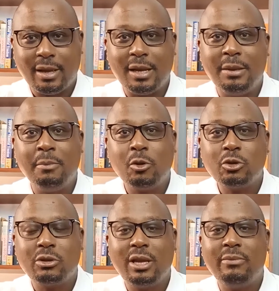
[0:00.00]
And
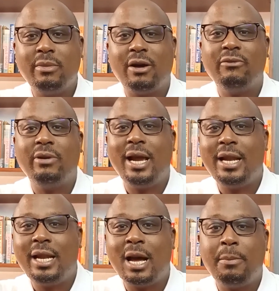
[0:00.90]
most of them have
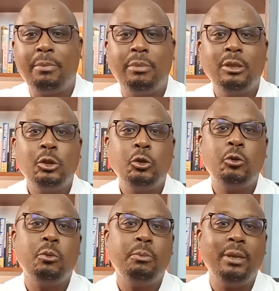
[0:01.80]
ended up
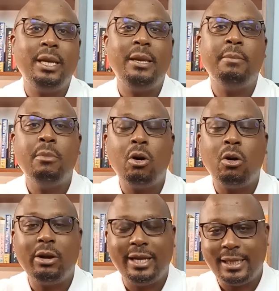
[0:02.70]
to be
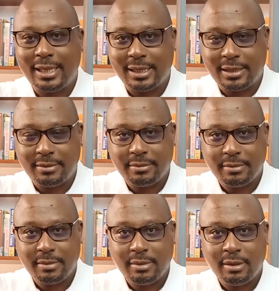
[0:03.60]
more in debt.
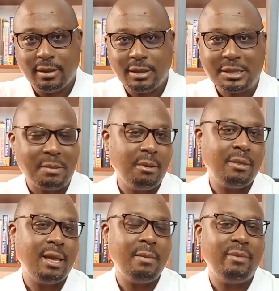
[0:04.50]
Some
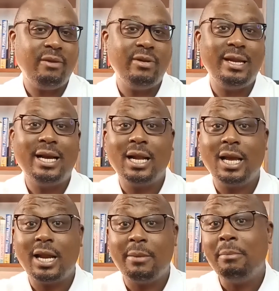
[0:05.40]
of them even
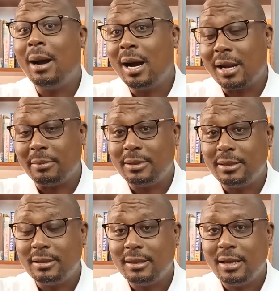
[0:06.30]
declaring bankrupt.
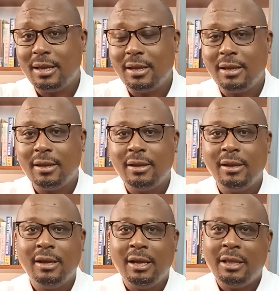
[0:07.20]

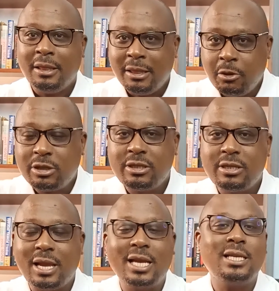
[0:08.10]

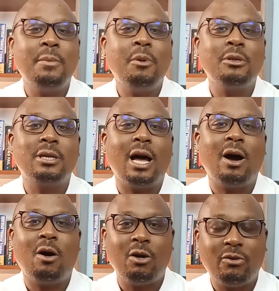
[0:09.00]
Those examples
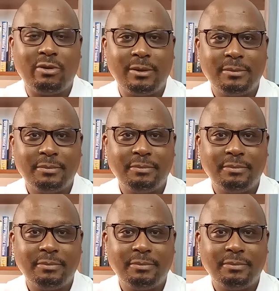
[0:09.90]
are all over.